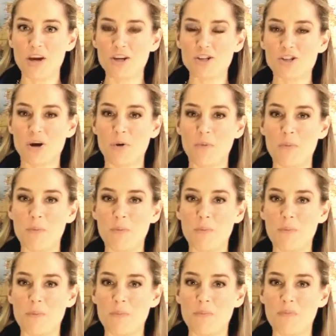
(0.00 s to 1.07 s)
So,
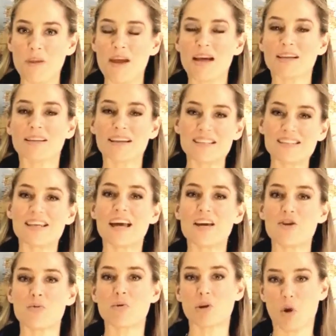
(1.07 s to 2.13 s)
let's say
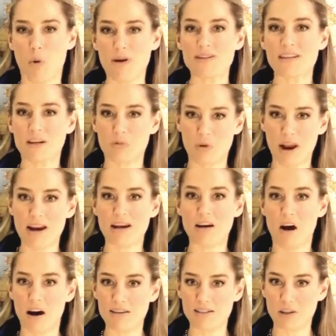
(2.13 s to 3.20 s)
you were going to create a
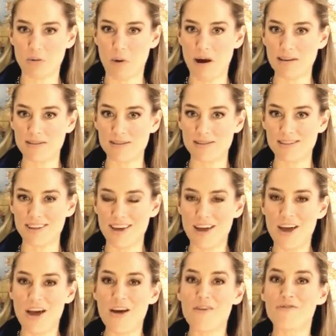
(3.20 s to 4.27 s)
consequence.
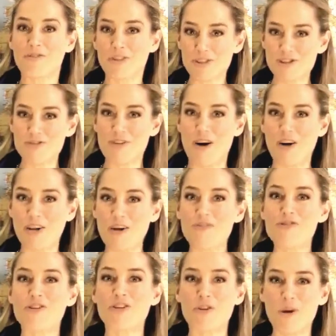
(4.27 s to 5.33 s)
First of all, if
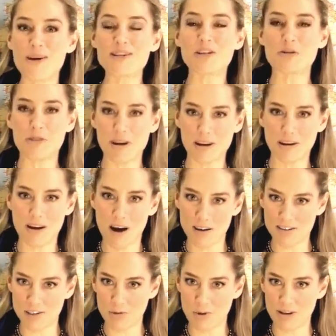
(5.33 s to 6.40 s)
you're going to create a
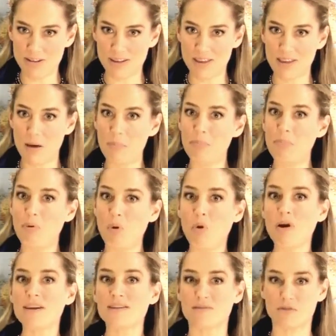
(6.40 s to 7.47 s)
consequence, the
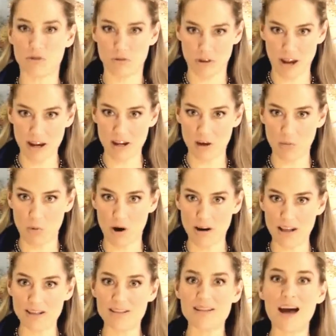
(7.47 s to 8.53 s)
point of creating one
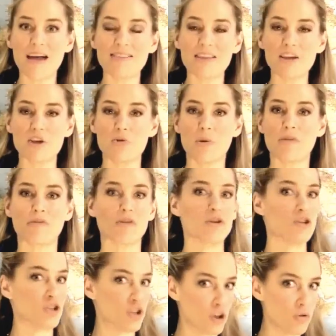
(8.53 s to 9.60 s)
is not that you
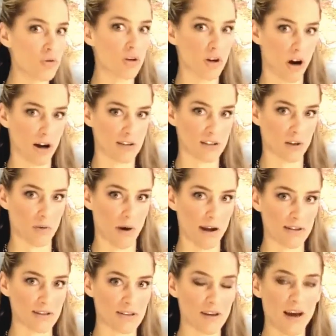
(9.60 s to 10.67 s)
ever do the
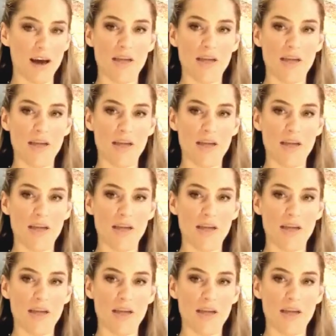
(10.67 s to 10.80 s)
consequence.